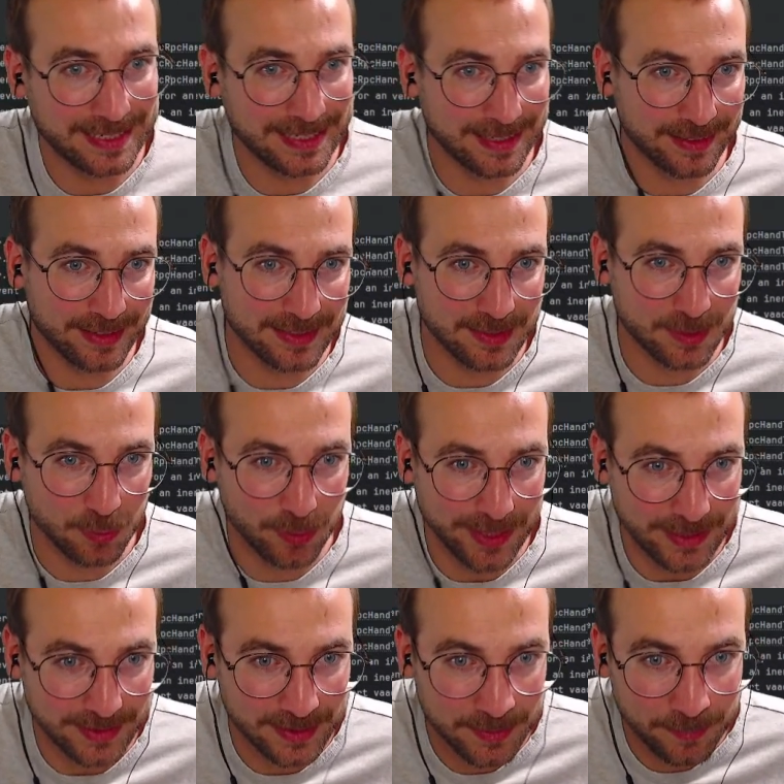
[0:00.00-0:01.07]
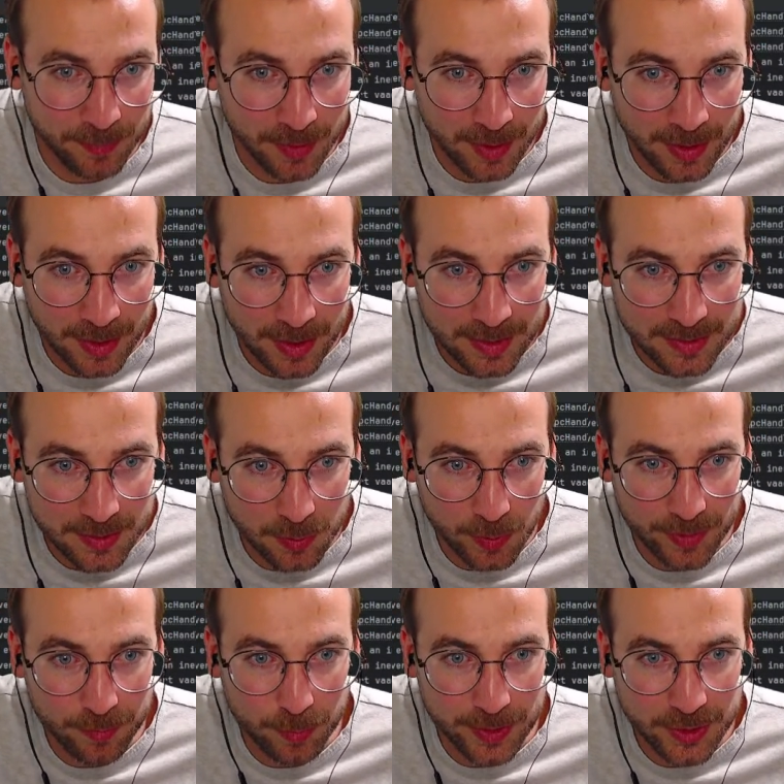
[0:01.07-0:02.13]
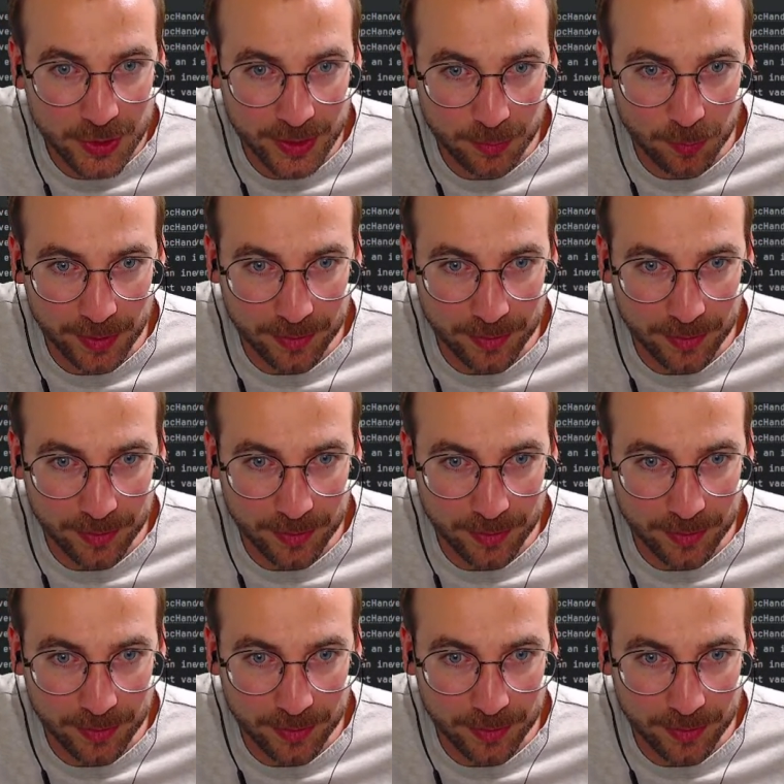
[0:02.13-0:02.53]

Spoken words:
That's great. So if we generate